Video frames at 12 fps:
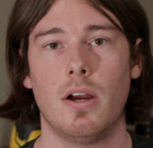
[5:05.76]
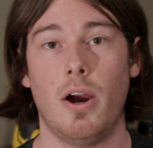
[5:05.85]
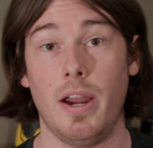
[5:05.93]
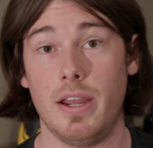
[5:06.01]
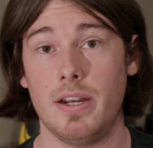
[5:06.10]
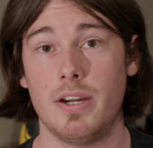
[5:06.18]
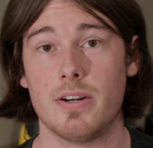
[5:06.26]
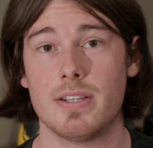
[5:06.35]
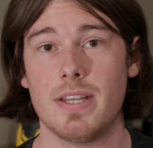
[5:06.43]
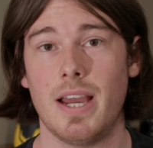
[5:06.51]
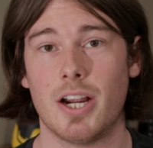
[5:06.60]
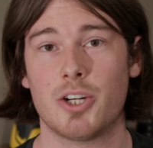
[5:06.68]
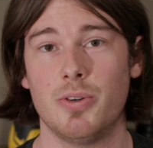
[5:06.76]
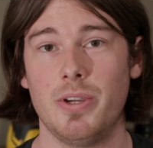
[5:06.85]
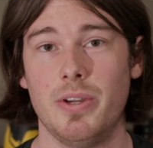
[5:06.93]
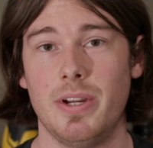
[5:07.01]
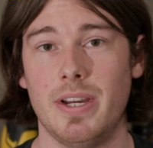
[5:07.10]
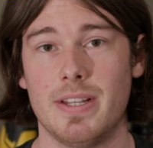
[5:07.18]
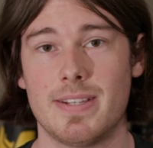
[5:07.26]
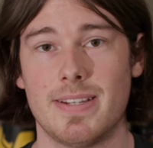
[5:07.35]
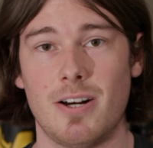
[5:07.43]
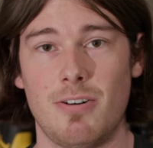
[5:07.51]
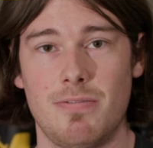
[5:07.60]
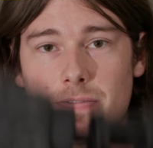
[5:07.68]
All right, and here's the actual unit
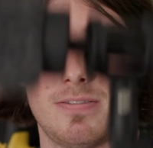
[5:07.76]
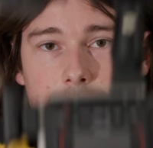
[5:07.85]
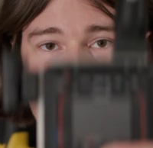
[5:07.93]
itself.